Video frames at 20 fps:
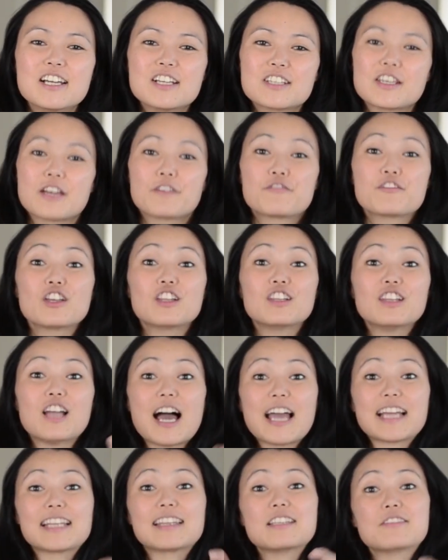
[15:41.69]
So if you
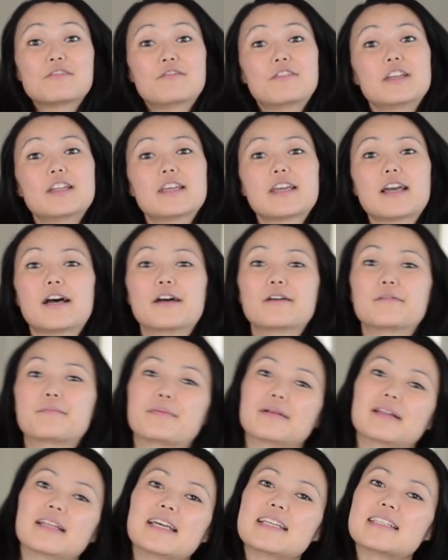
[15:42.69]
like this video,
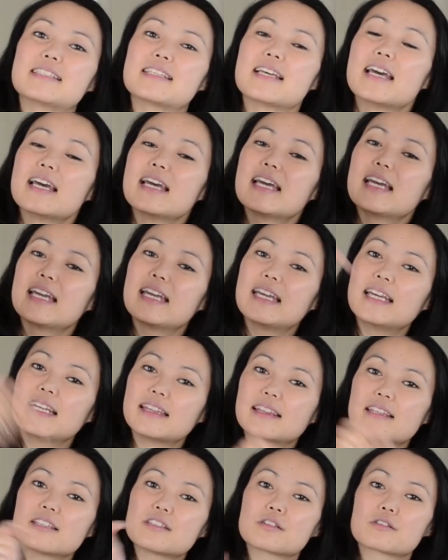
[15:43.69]
please
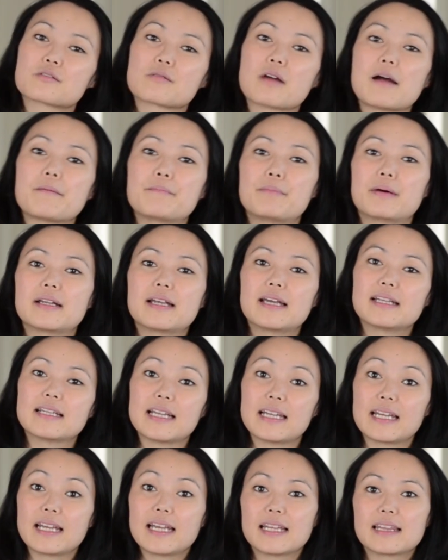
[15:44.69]
hit the subscribe button
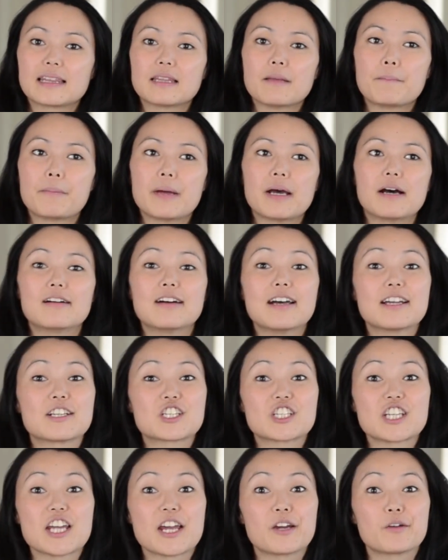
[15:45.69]
and hit the bell and
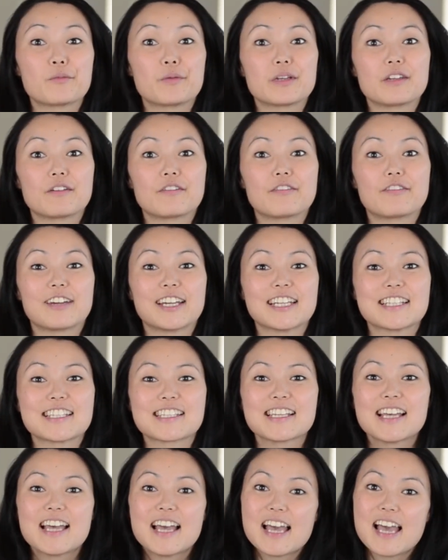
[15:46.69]
share it with your
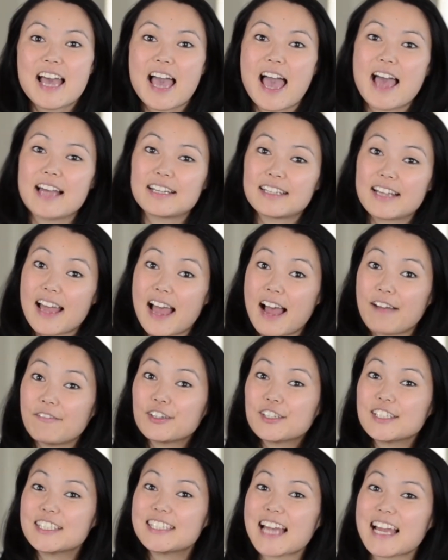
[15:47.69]
friends. And have a
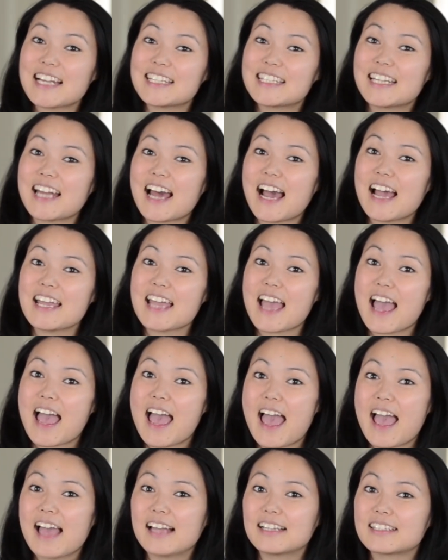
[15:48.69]
good day today,
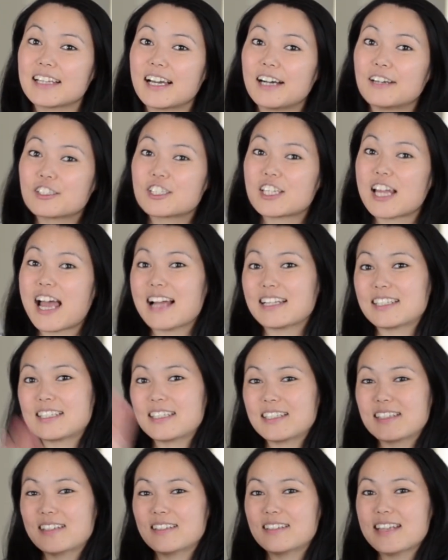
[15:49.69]
and I'll chat to
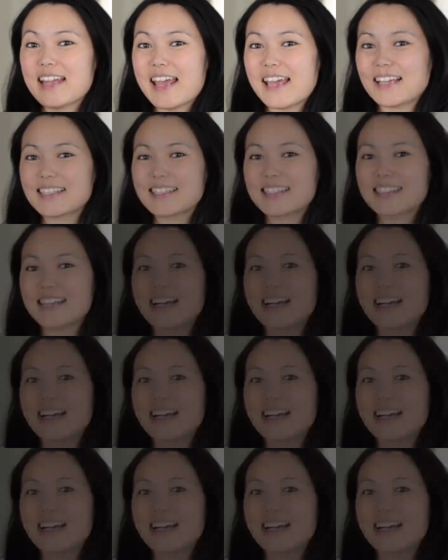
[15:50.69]
you next